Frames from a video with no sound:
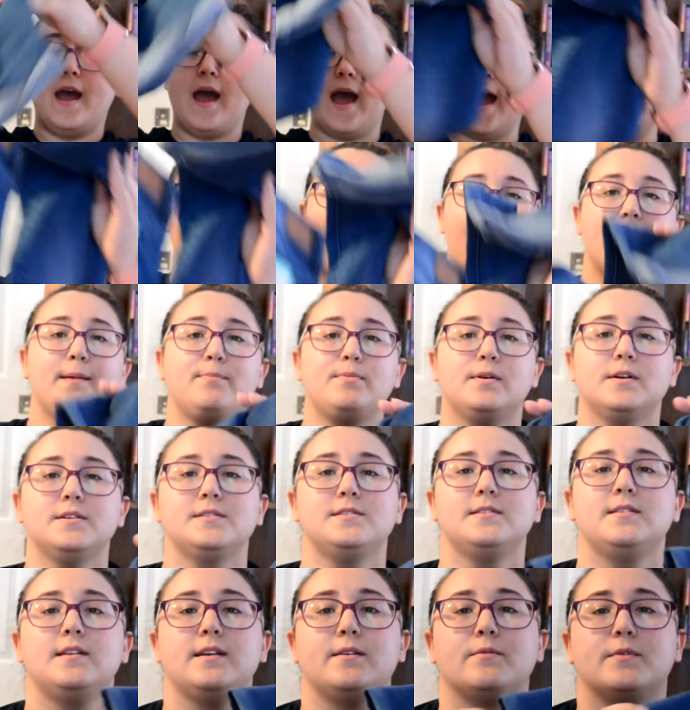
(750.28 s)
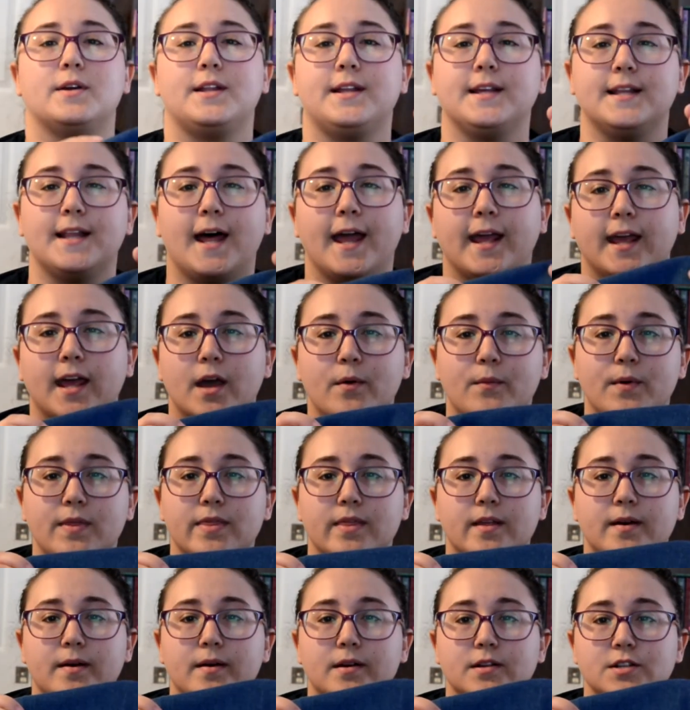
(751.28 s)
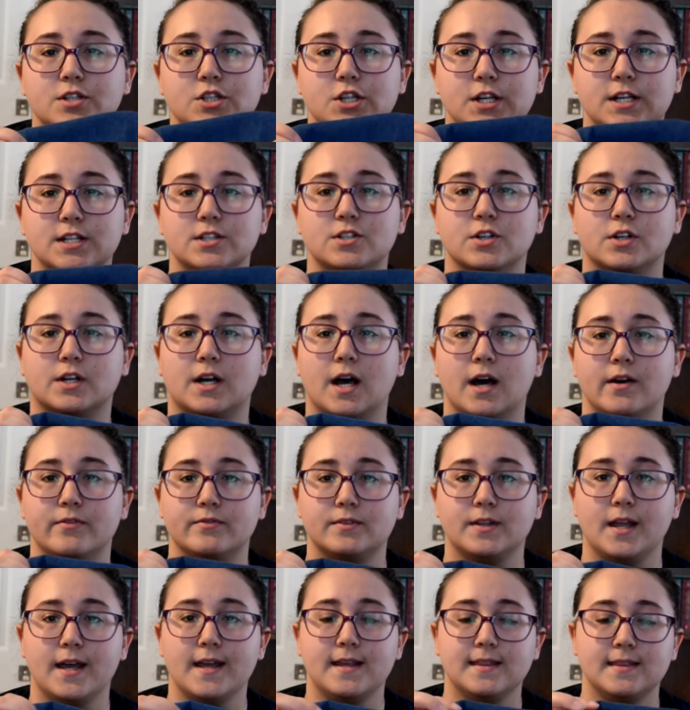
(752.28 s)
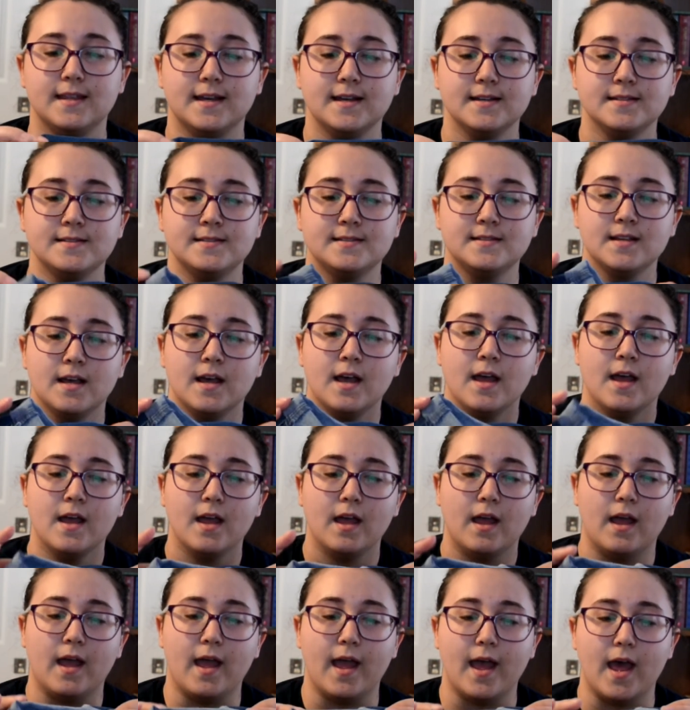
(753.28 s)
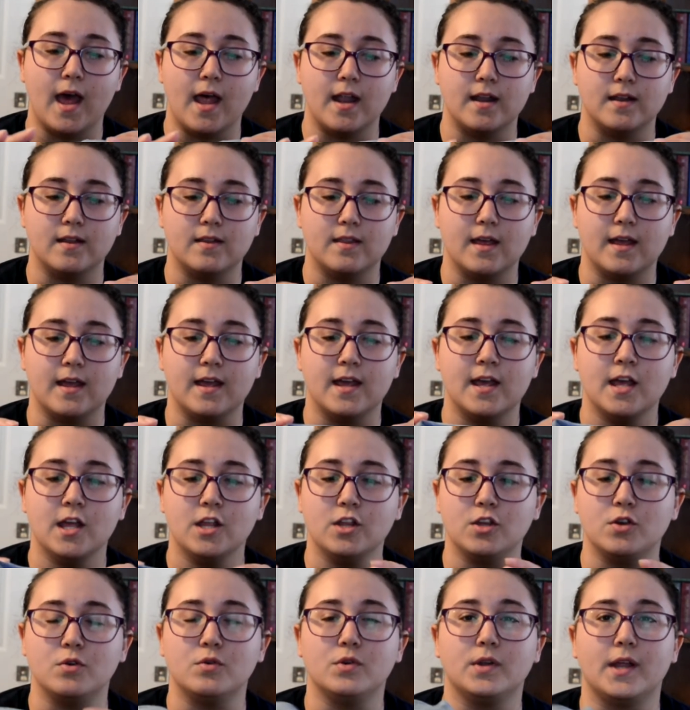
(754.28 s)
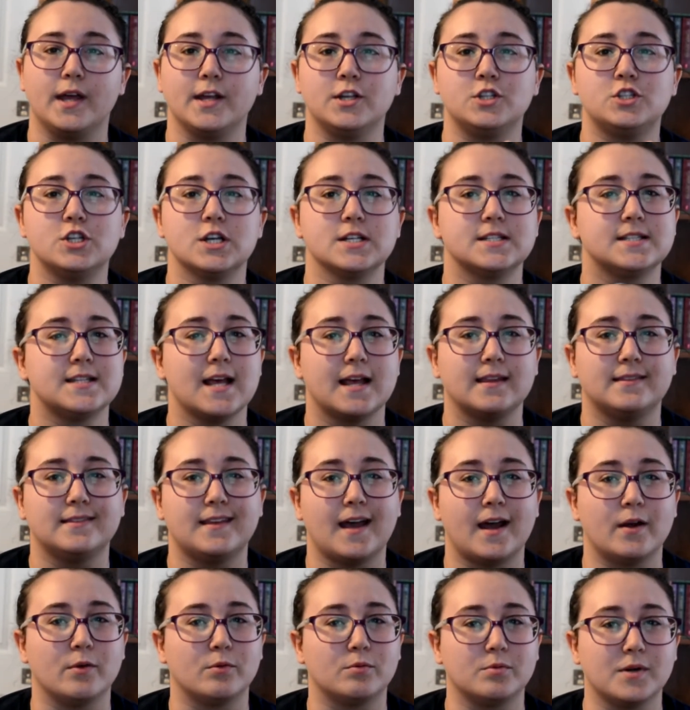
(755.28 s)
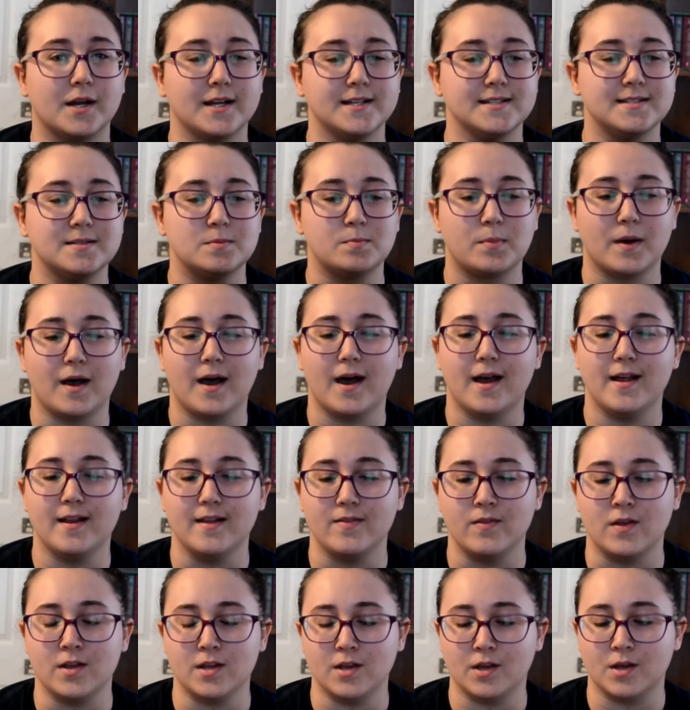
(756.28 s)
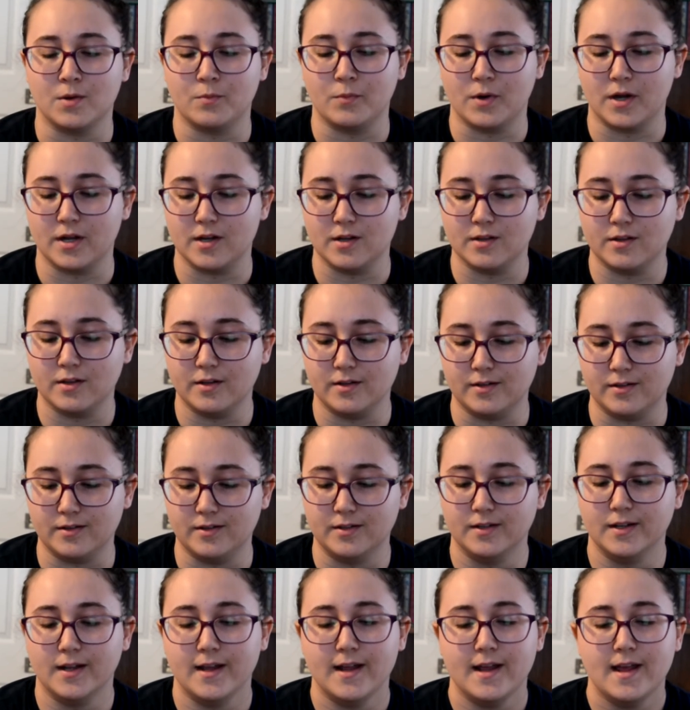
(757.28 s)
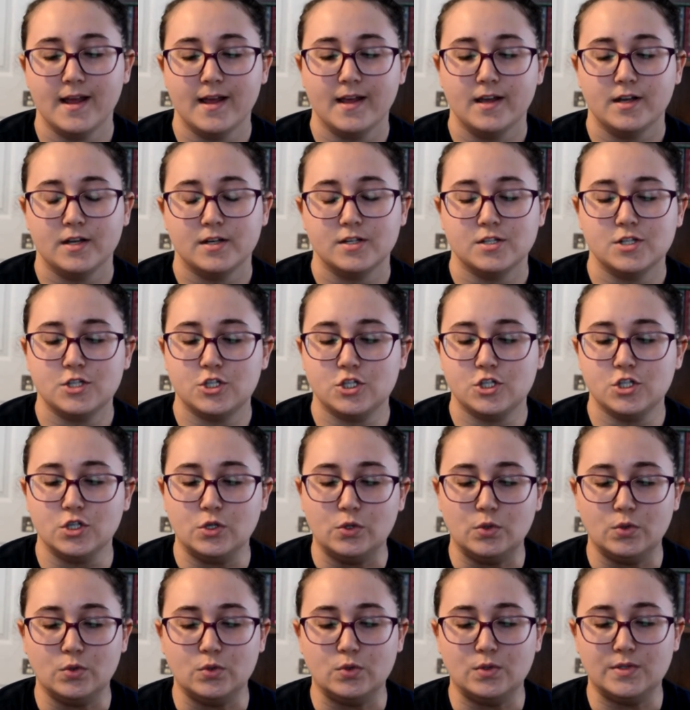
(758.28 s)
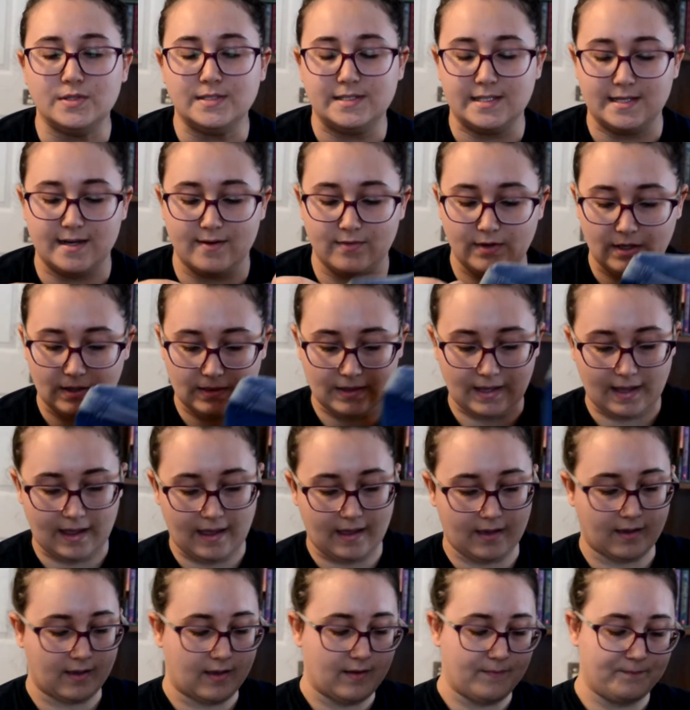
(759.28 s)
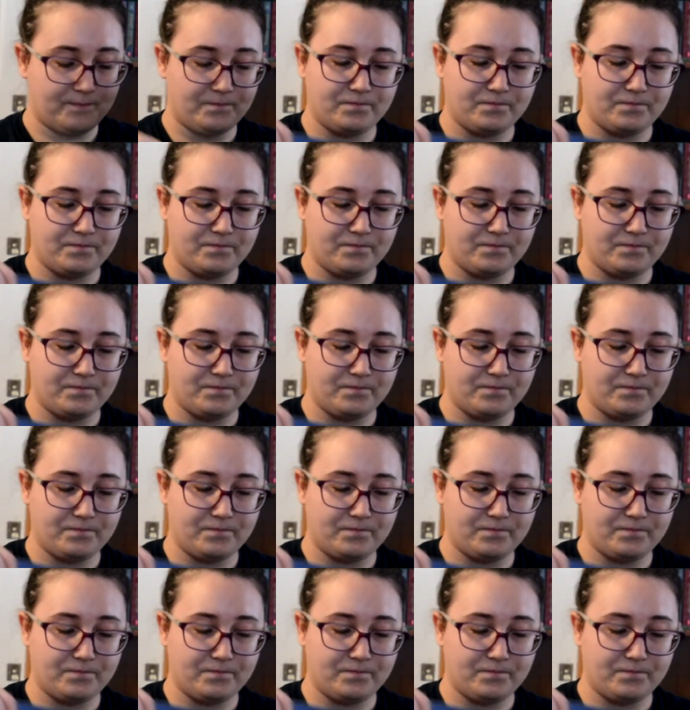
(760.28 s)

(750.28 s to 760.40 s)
And I personally really like it when the jeans are cuffed like this and they hit you like just at that right spot and then you can wear your little shoes and everything.